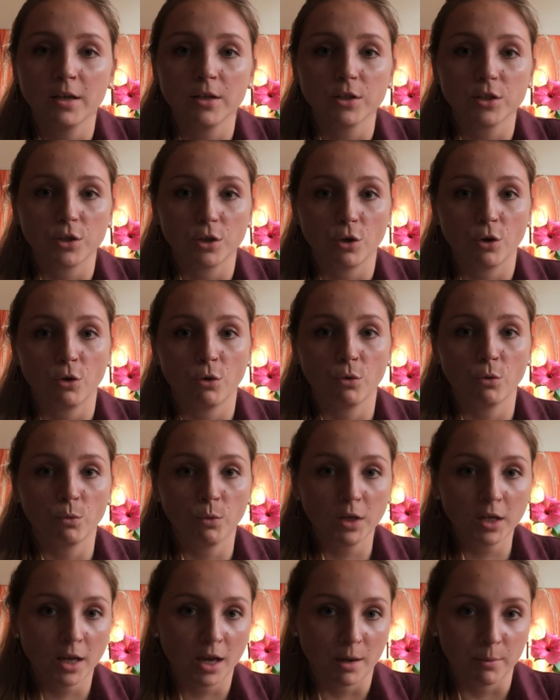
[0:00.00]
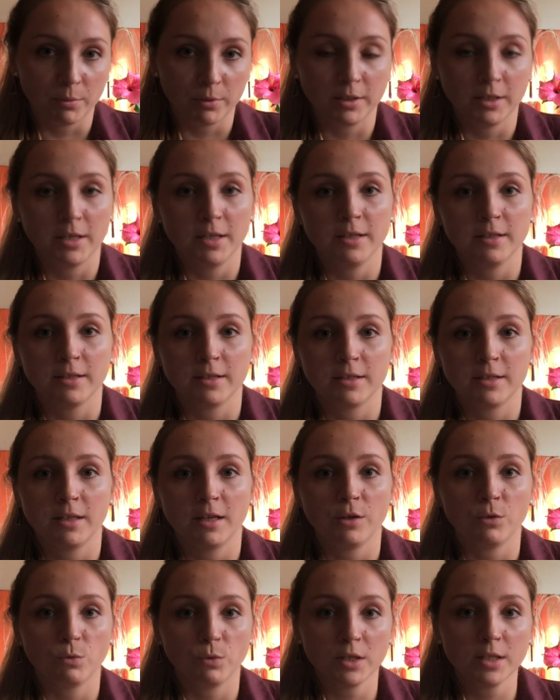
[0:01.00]
So what happened is
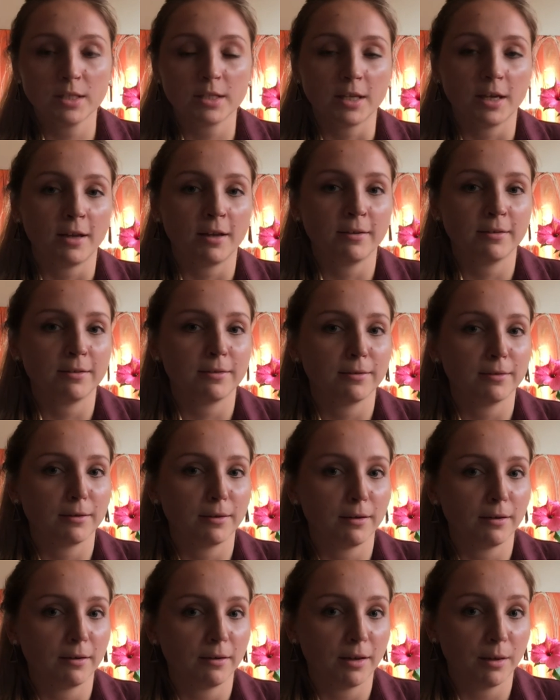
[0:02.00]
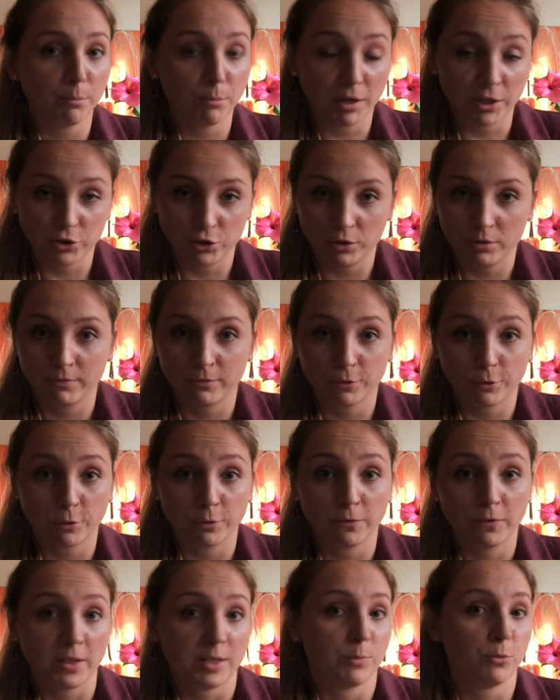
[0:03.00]
that we set a budget for
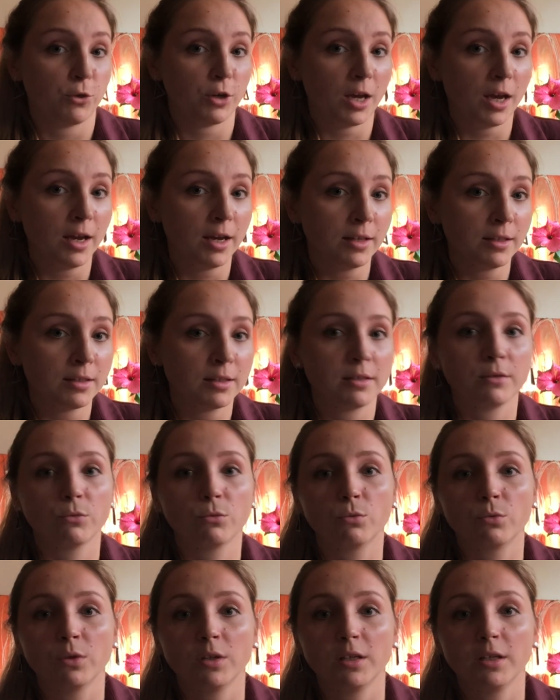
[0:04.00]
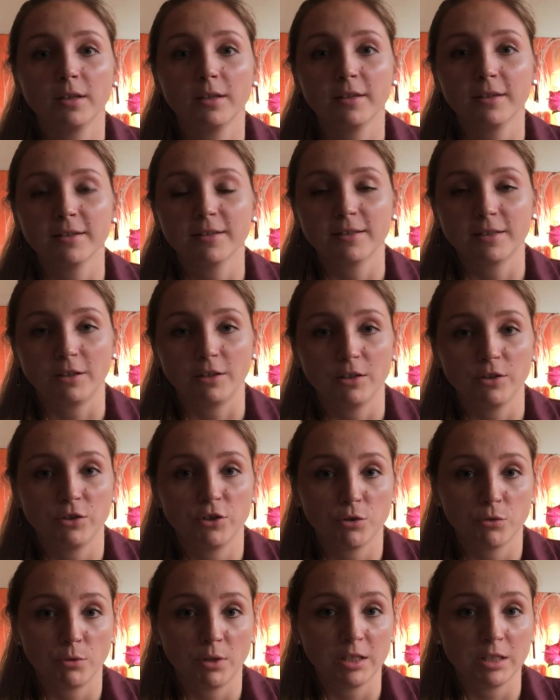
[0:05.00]
Facebook ads, we started
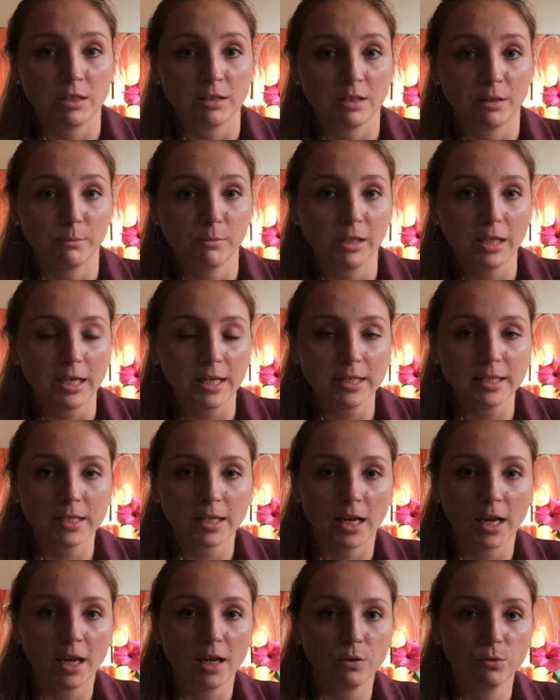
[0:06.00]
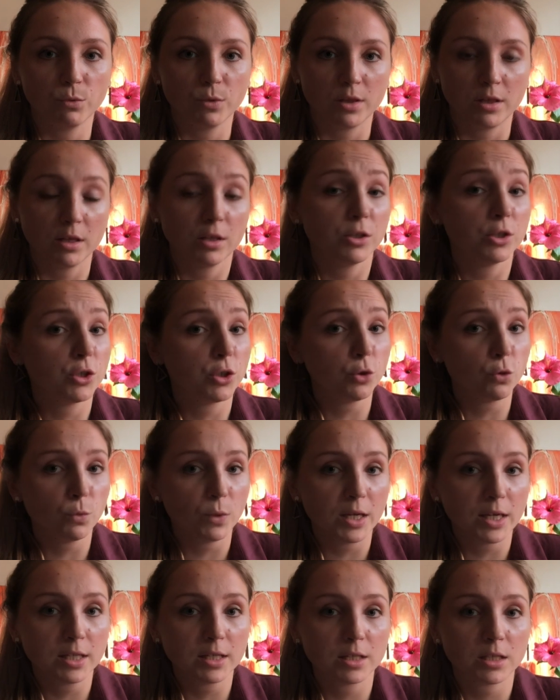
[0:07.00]
generating them leads, and within 2
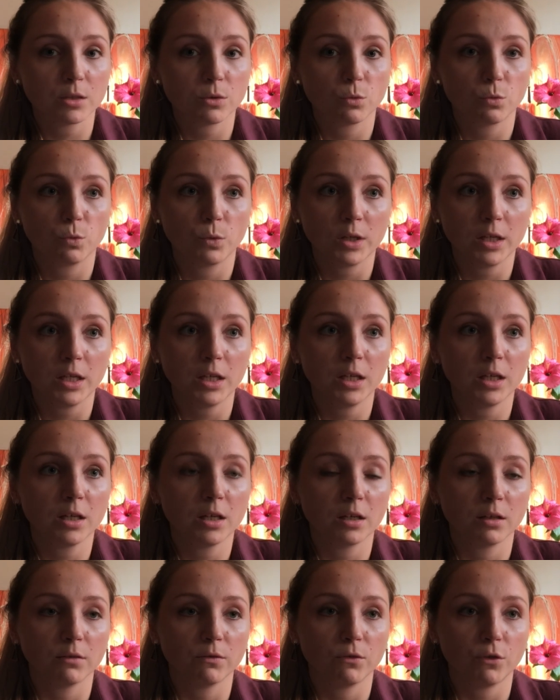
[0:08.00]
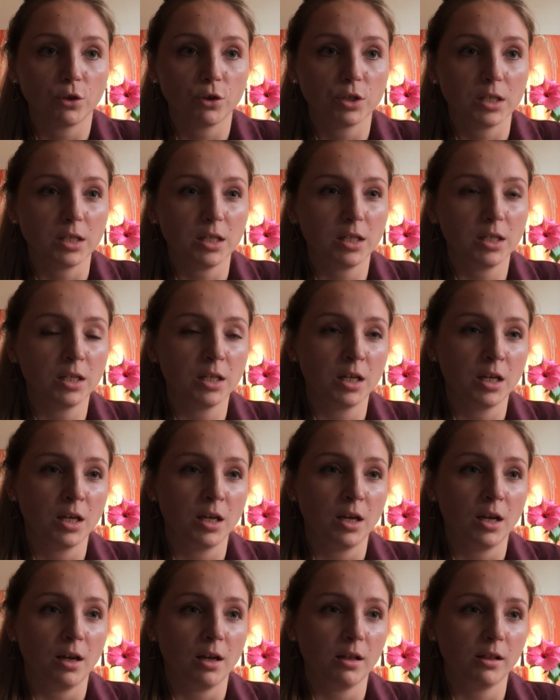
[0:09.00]
weeks we converted
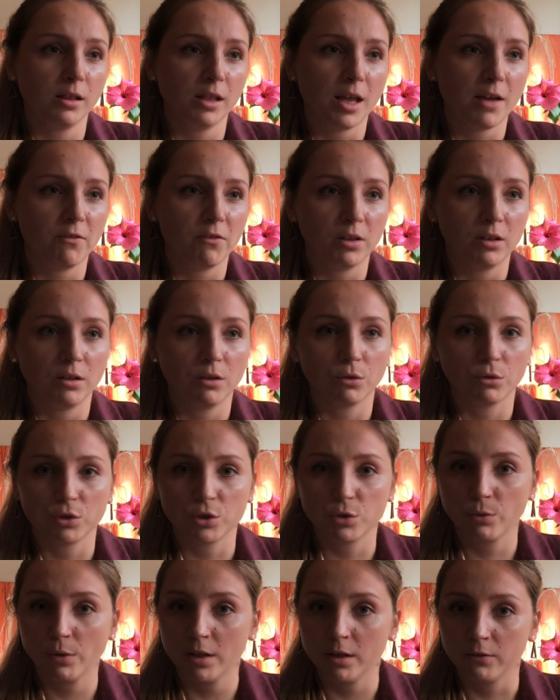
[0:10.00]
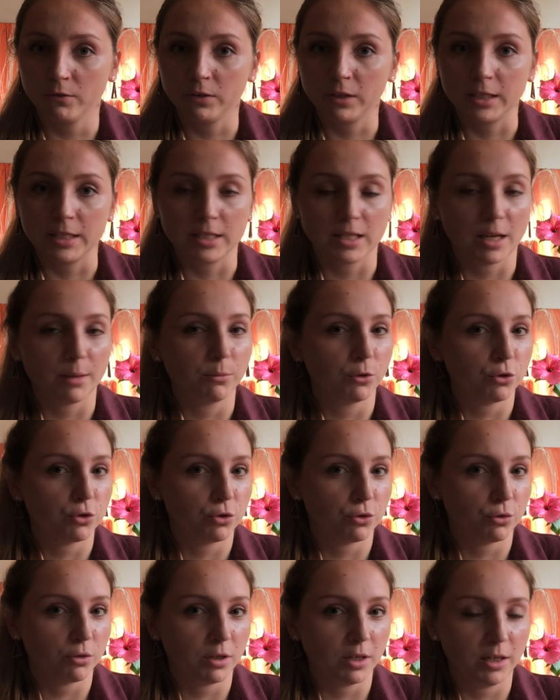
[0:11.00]
11 or 12 leads. I'm not
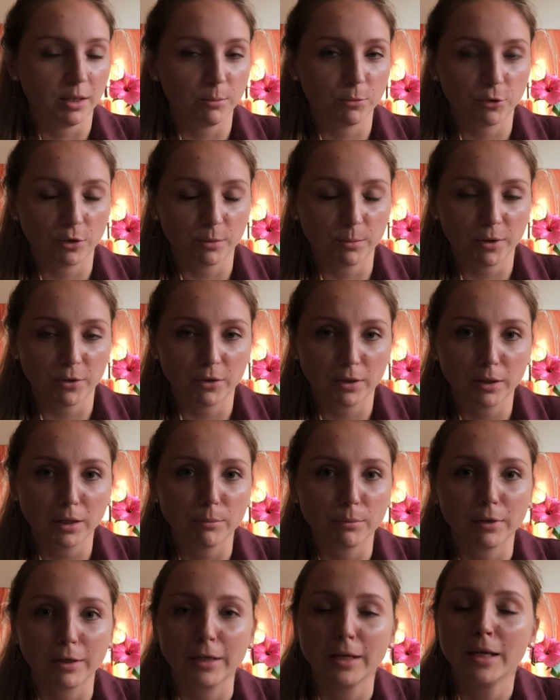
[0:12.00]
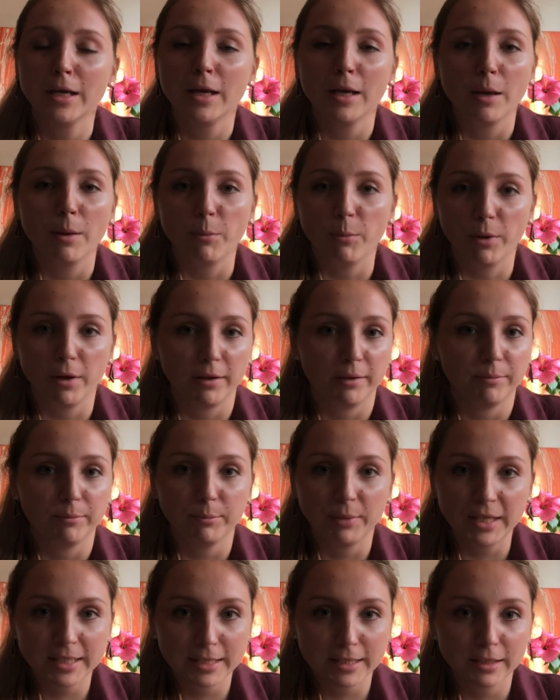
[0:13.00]
sure anymore about the number, But
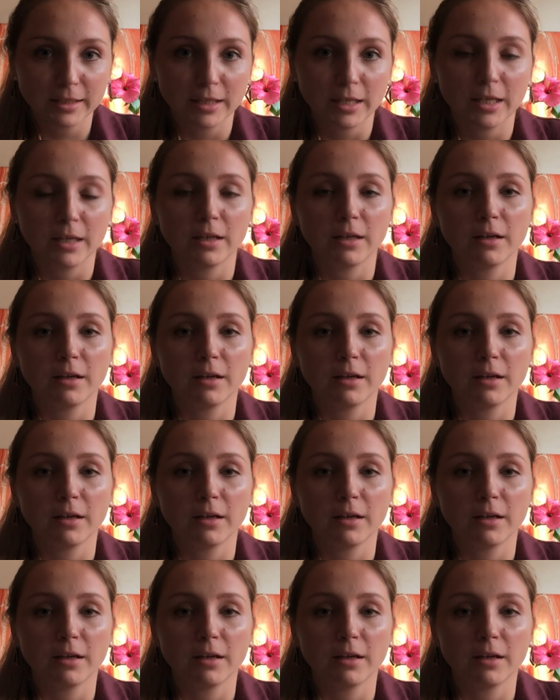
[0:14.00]
basically,